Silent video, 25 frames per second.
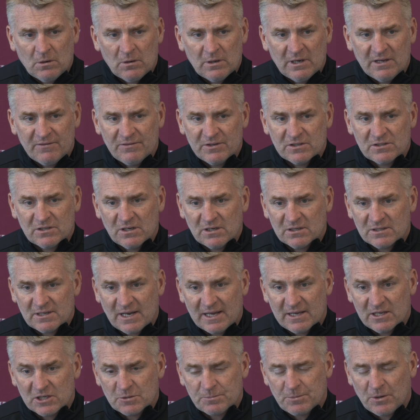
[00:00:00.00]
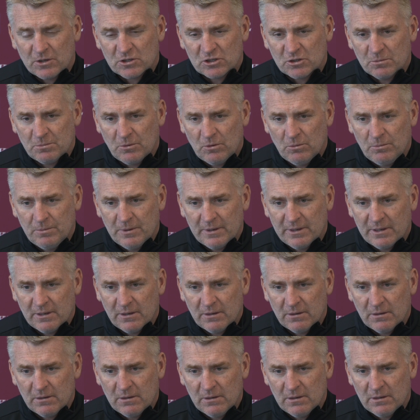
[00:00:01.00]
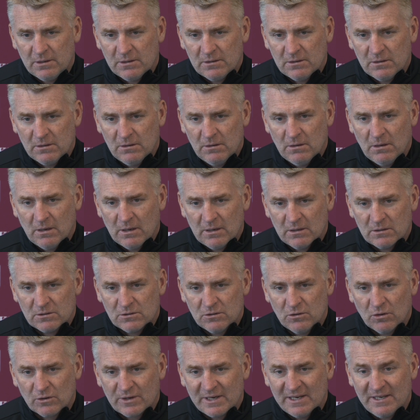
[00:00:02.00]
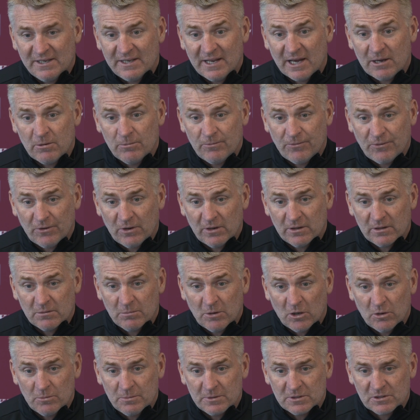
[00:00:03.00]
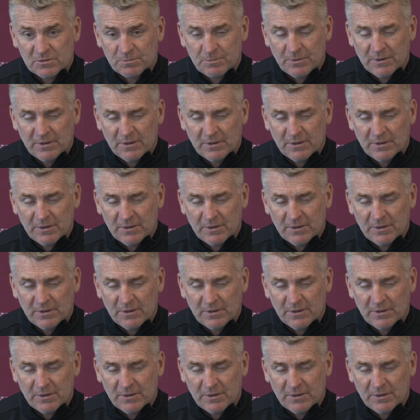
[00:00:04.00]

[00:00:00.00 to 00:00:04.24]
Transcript: I'll leave it till as late as possible, but it's looking doubtful at the moment.